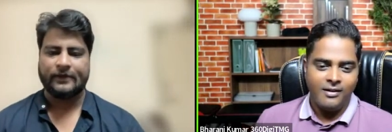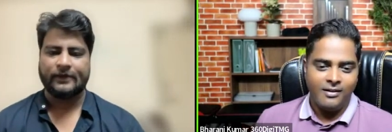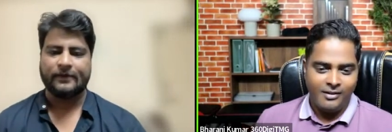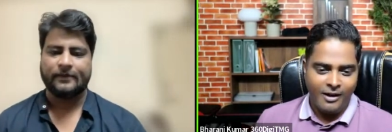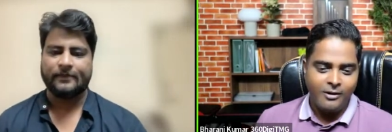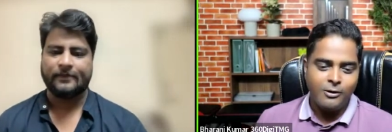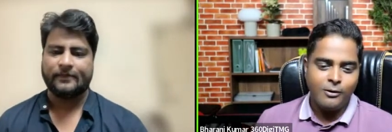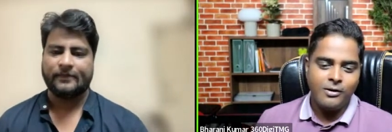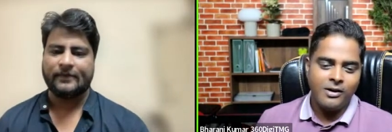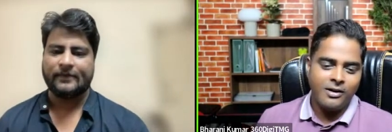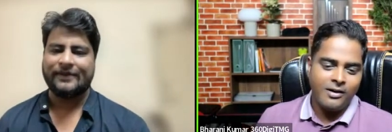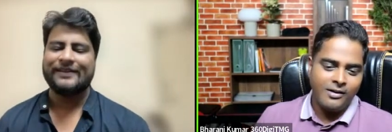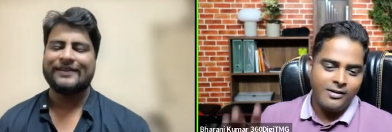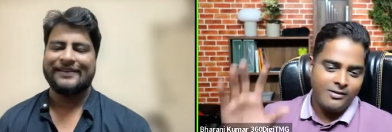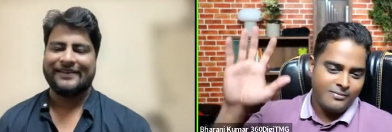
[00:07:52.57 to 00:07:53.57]
Speaker 1: Thank you,
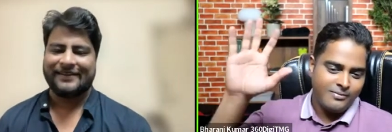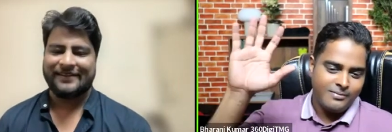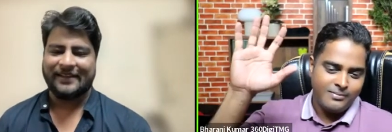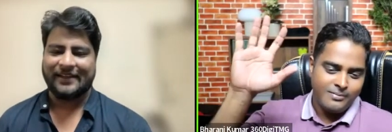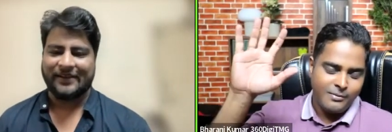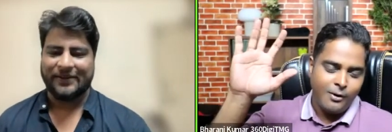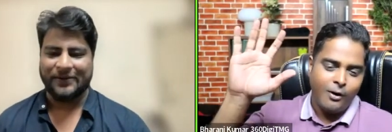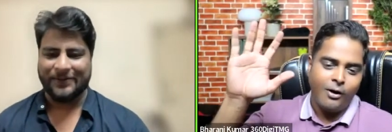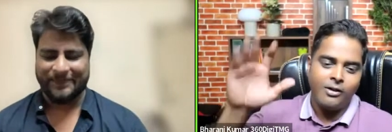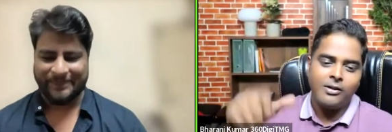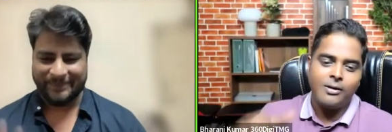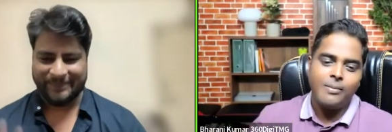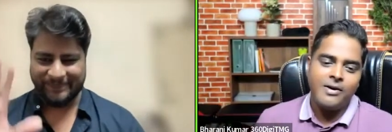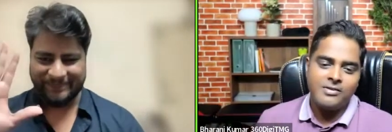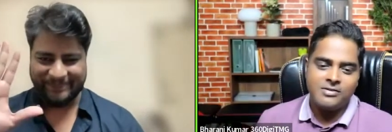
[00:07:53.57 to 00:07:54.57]
Nikhil. Thank you. All the
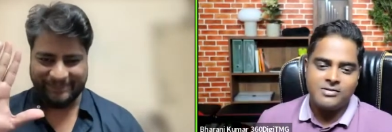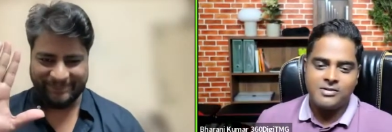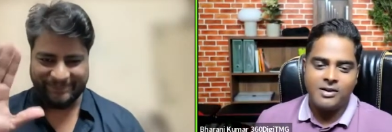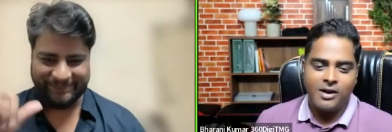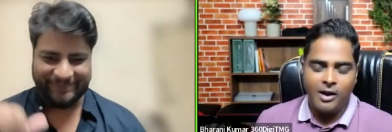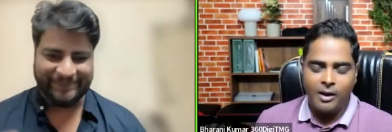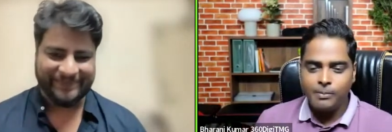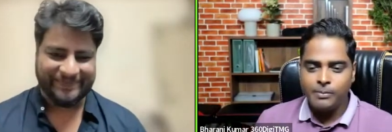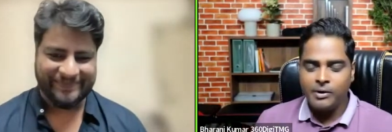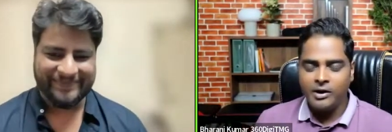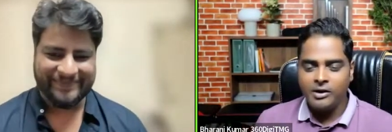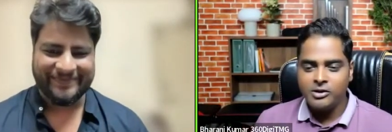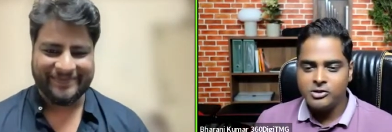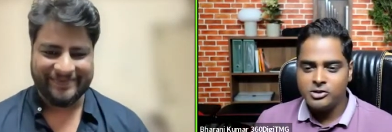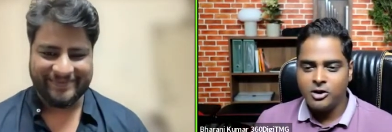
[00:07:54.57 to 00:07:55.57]
best. I'm
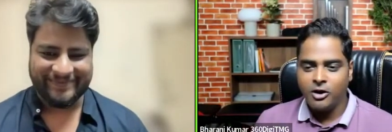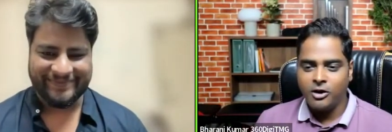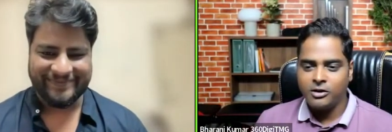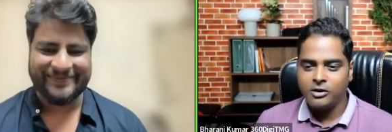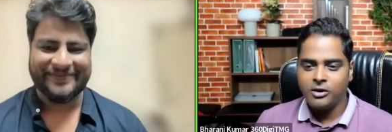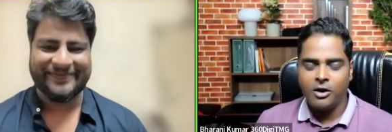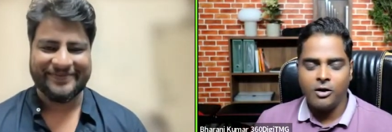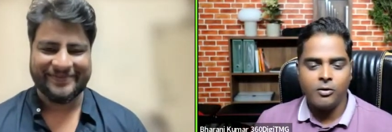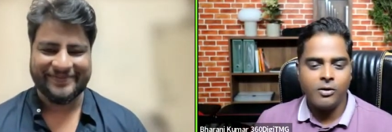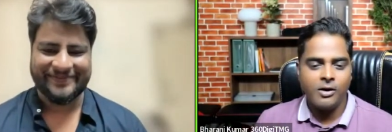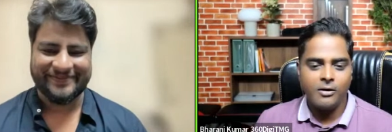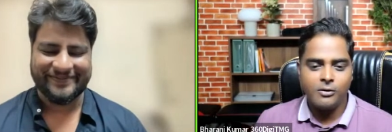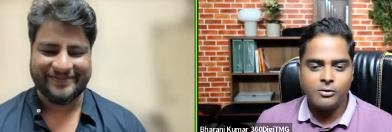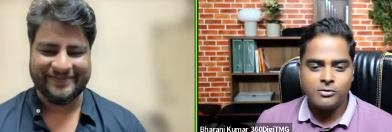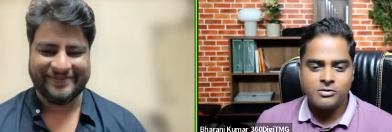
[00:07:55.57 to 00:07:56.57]
pretty sure you're
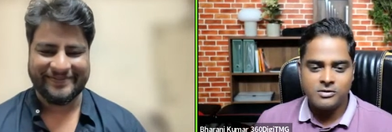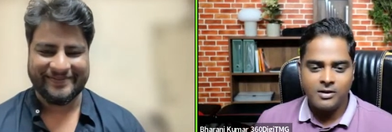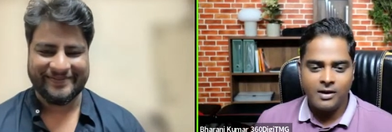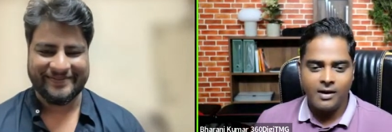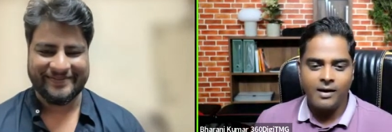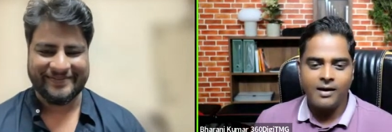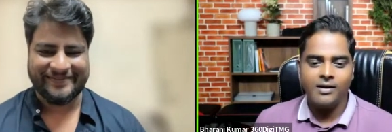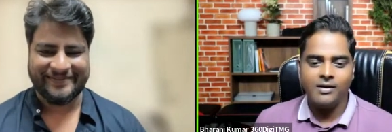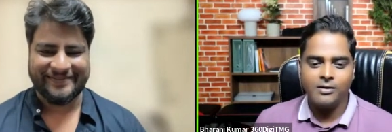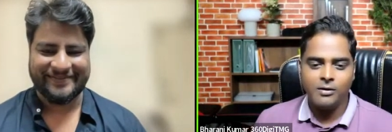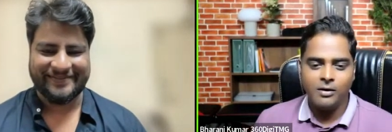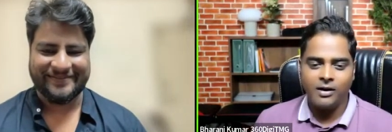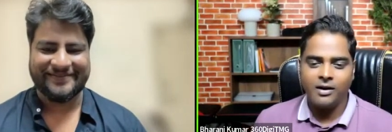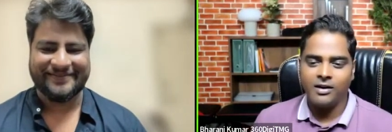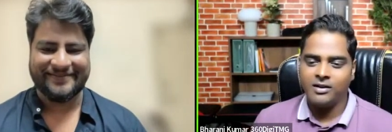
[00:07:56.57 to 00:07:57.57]
going to scale in
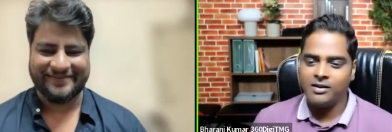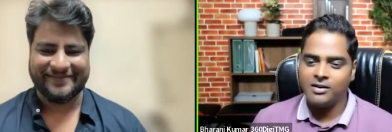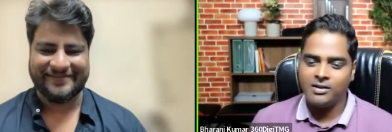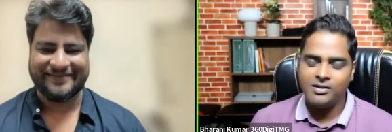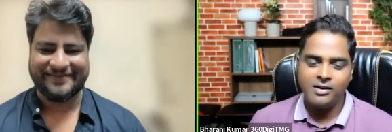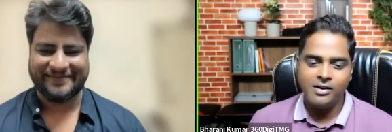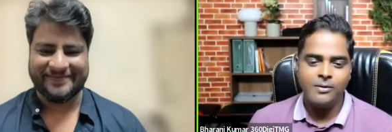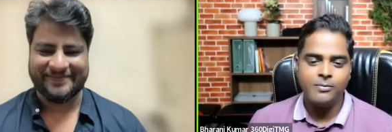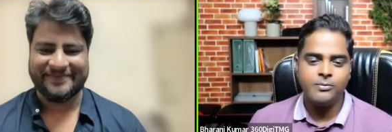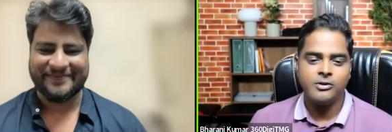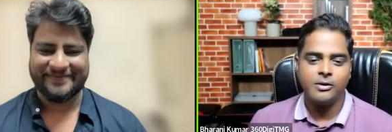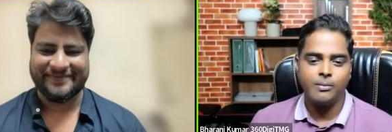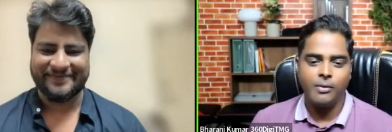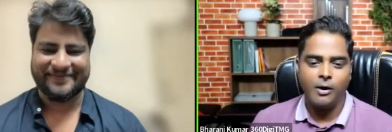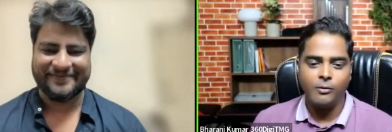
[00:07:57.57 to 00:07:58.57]
your career in leaps
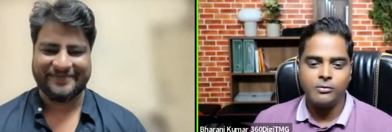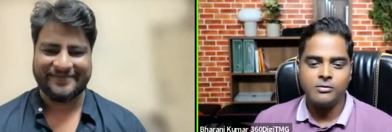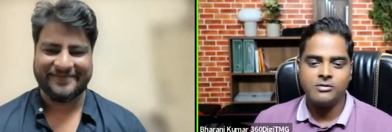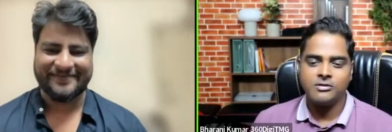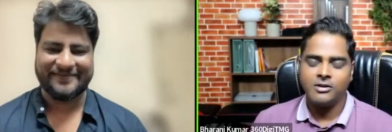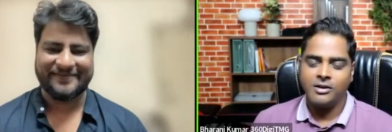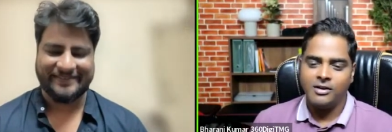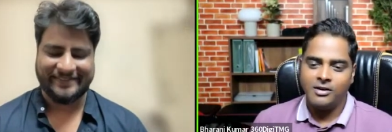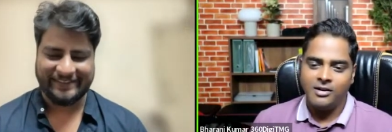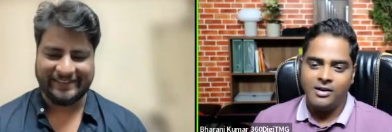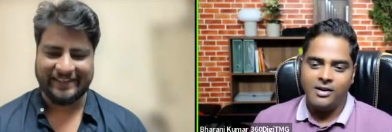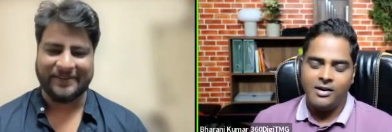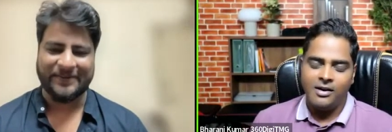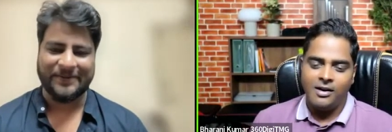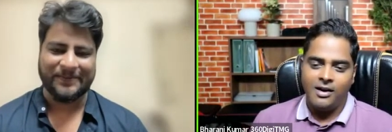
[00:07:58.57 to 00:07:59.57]
and bounds.
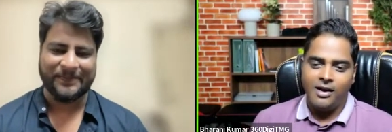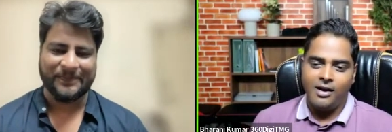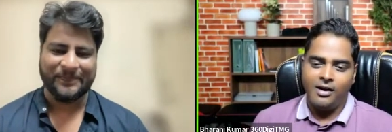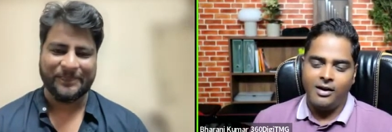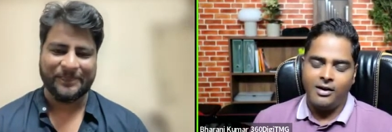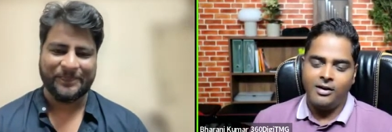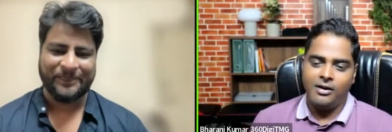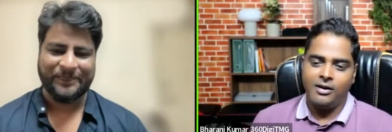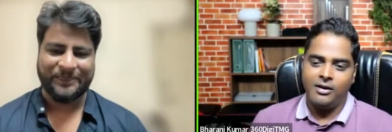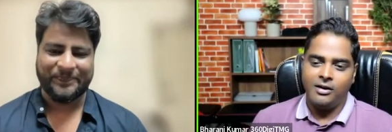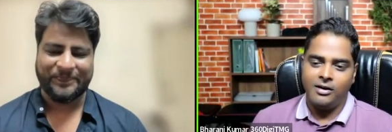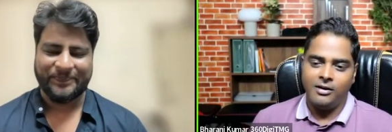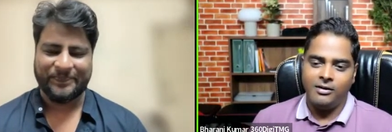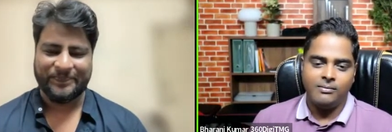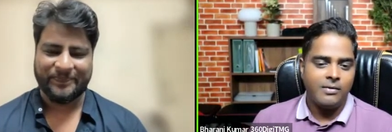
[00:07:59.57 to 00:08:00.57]
Thank you. And
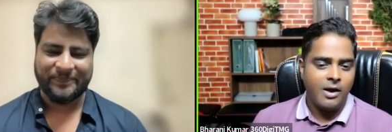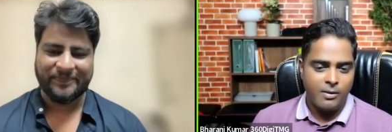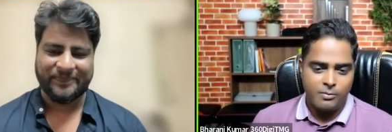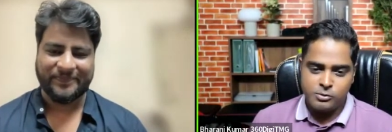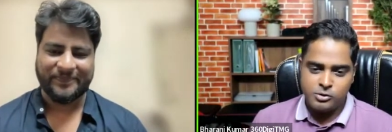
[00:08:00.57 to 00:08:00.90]
uh, I'm